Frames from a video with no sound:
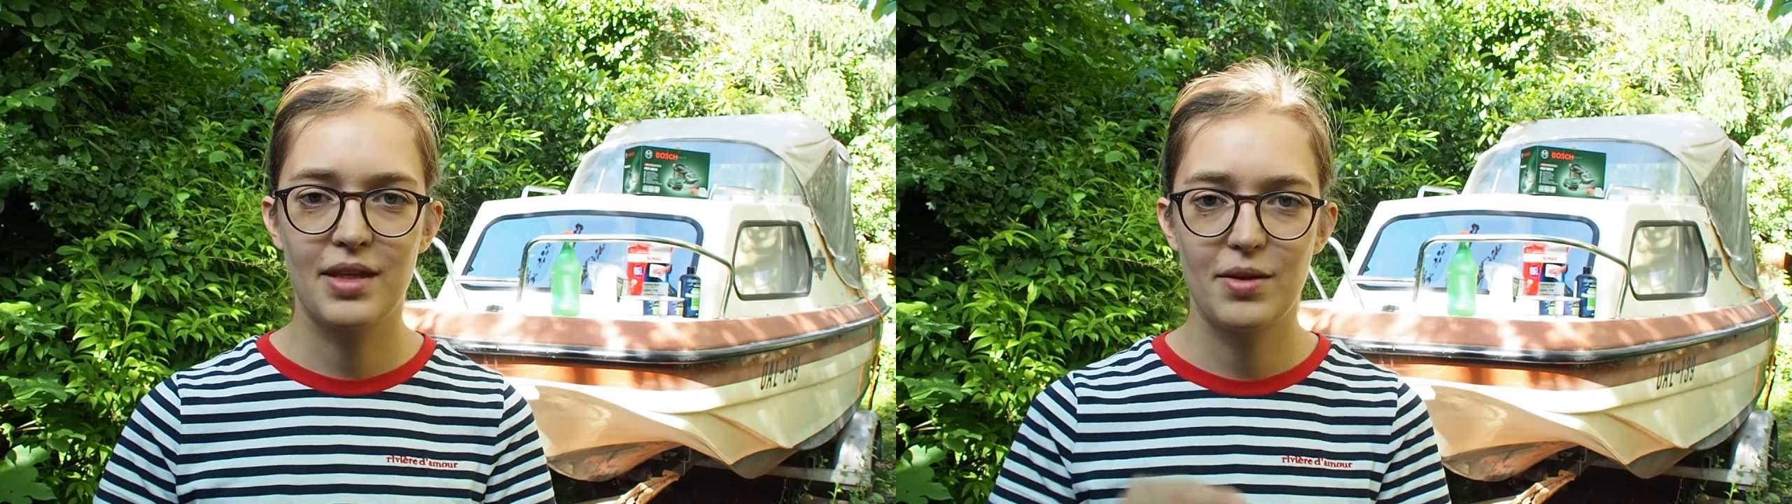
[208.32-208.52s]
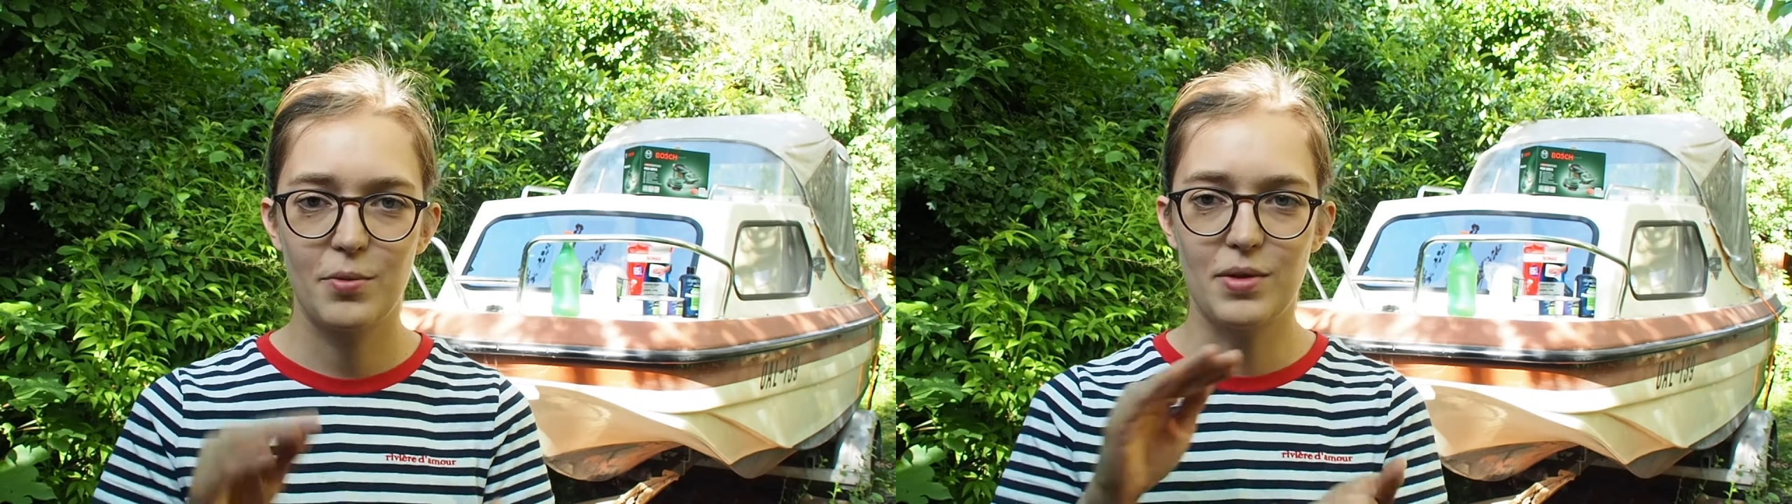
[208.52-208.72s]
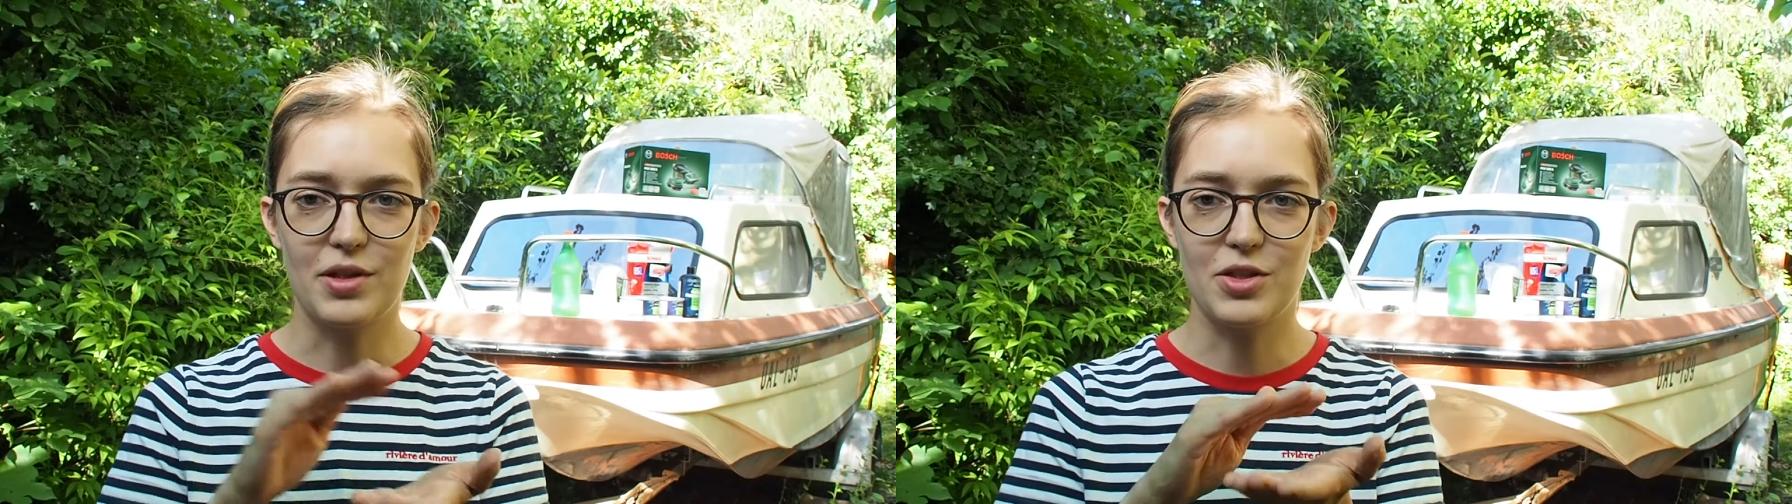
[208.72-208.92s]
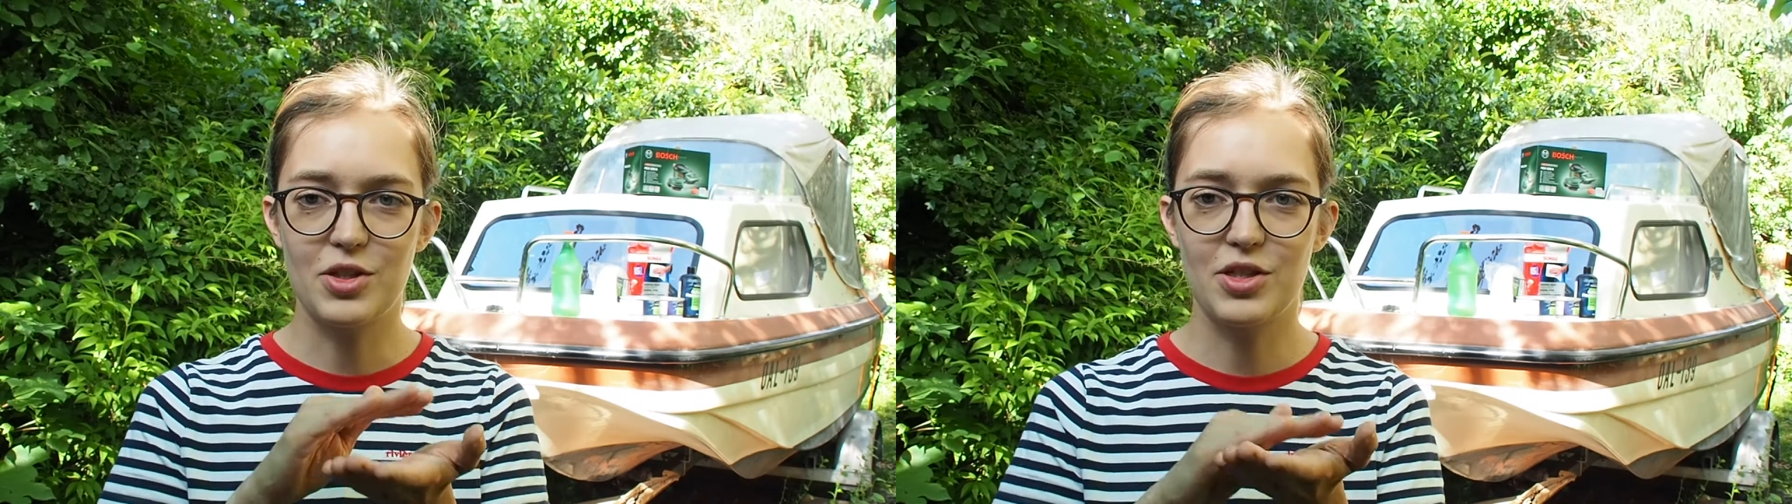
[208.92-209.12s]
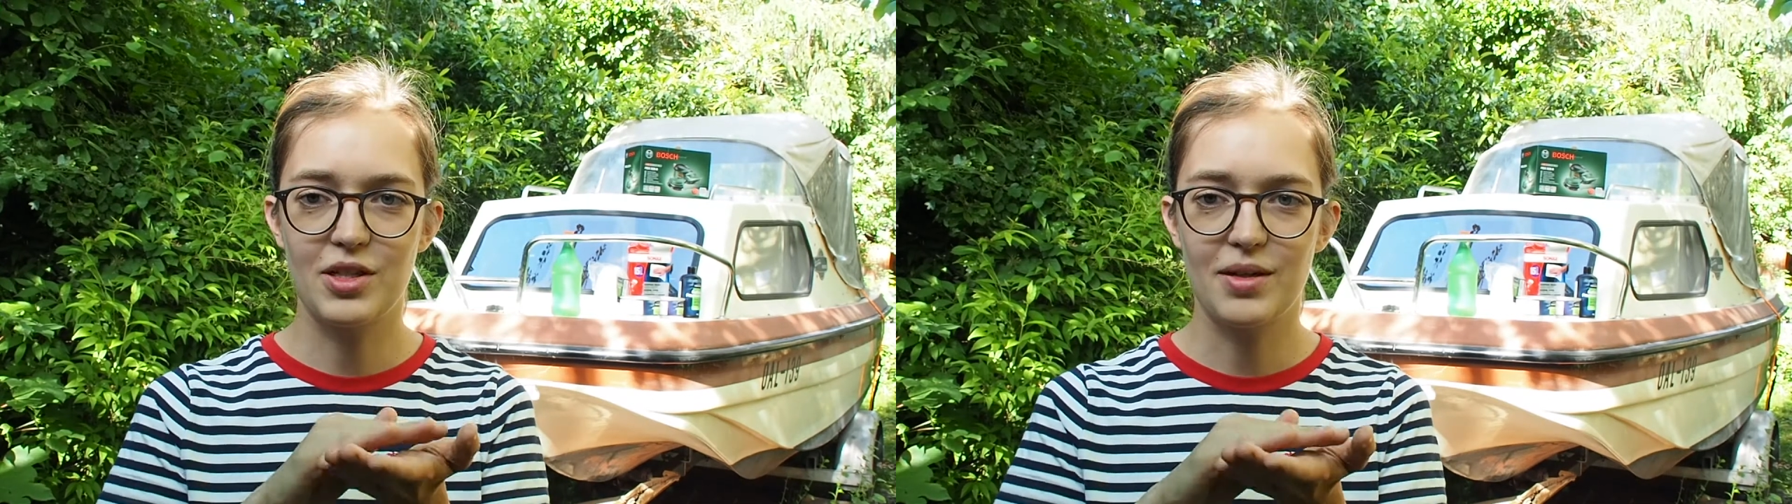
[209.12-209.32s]

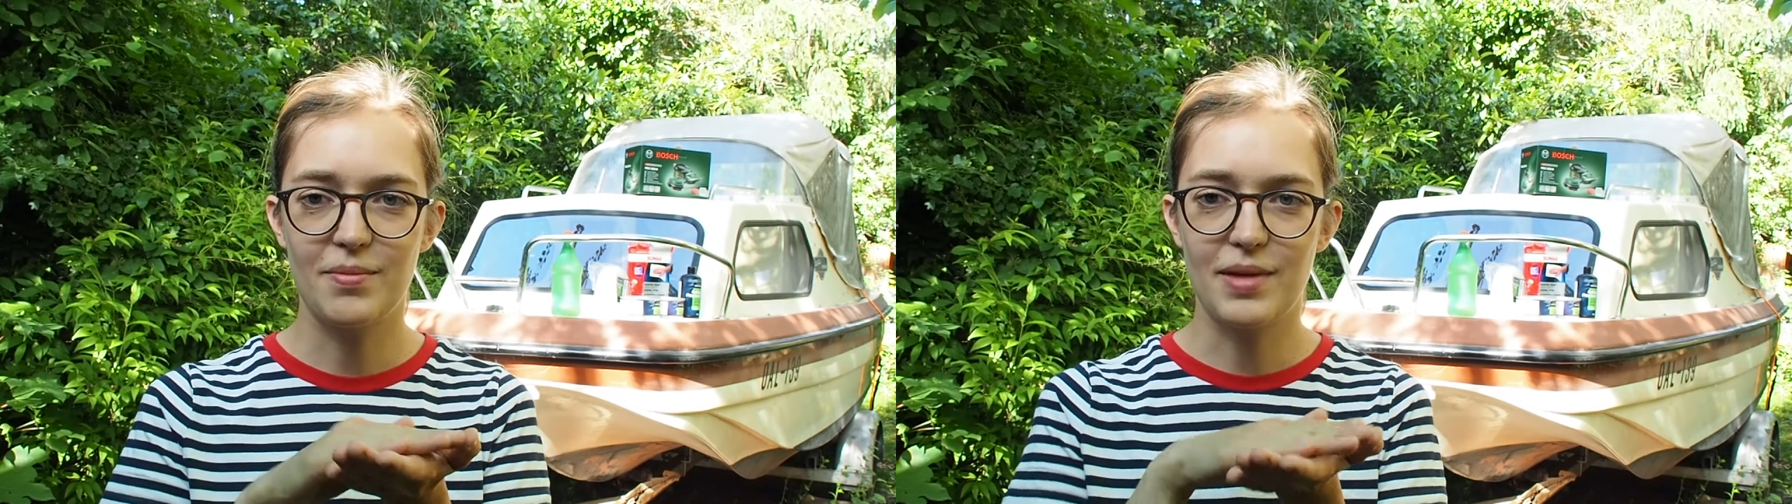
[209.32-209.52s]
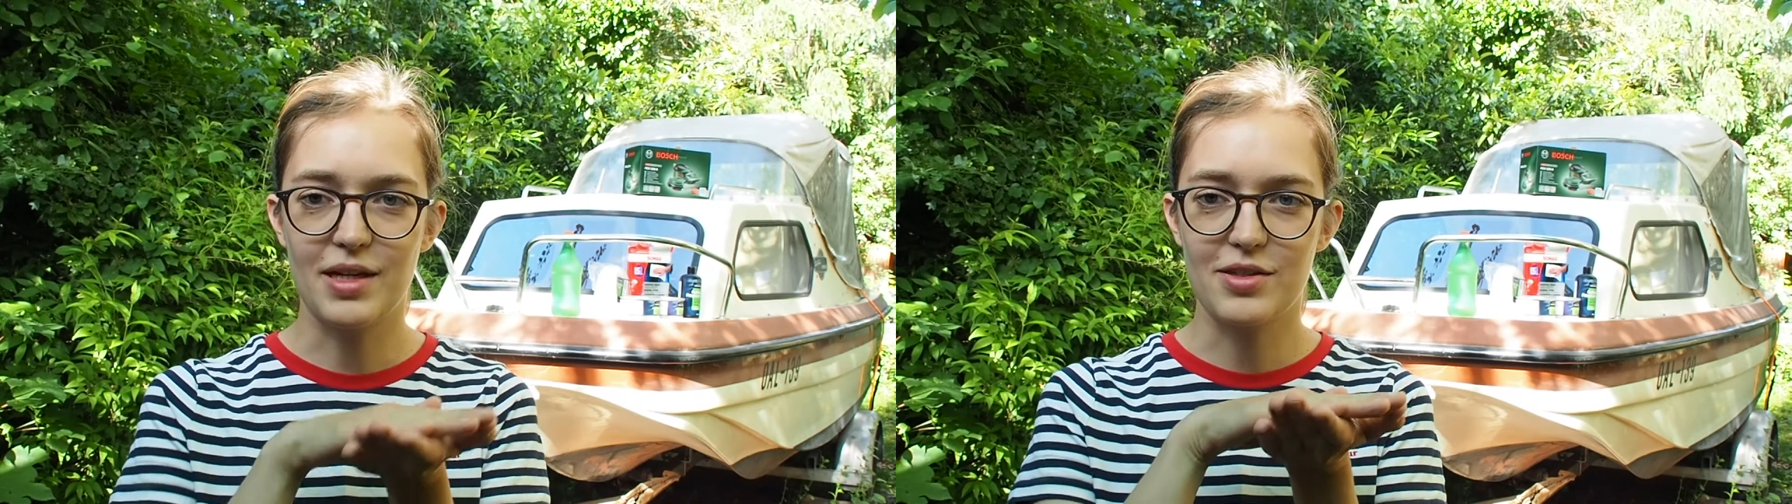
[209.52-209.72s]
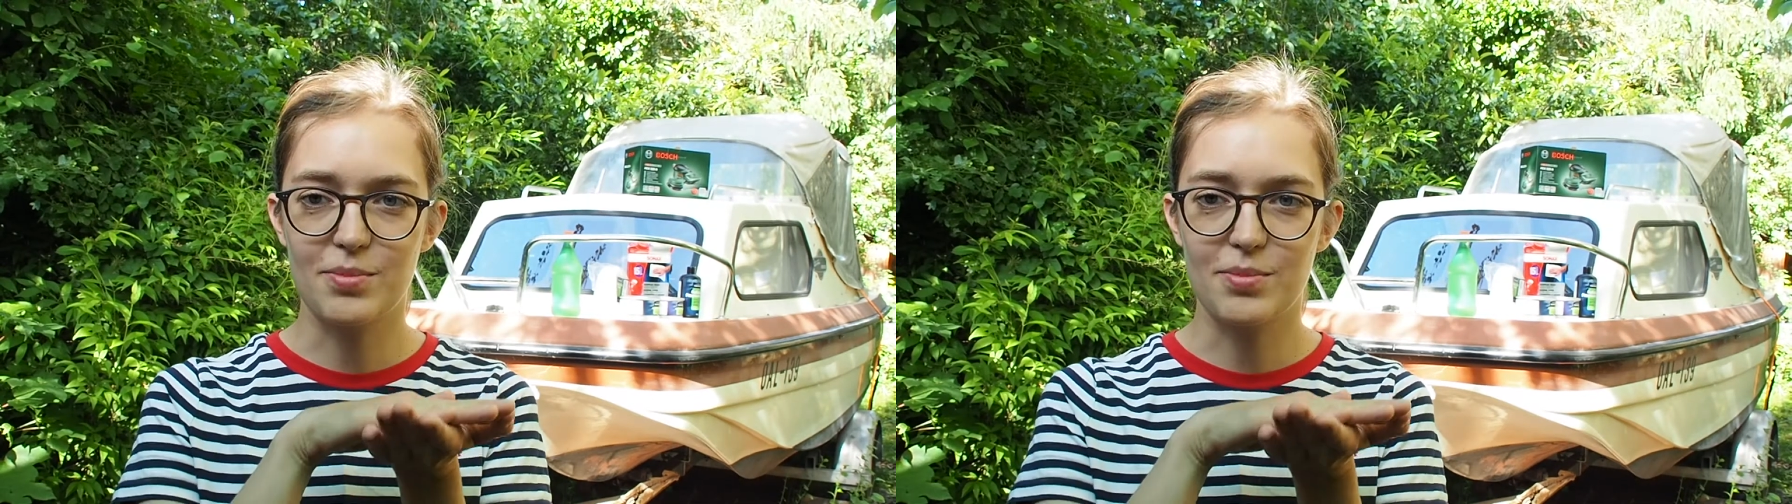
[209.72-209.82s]
which makes the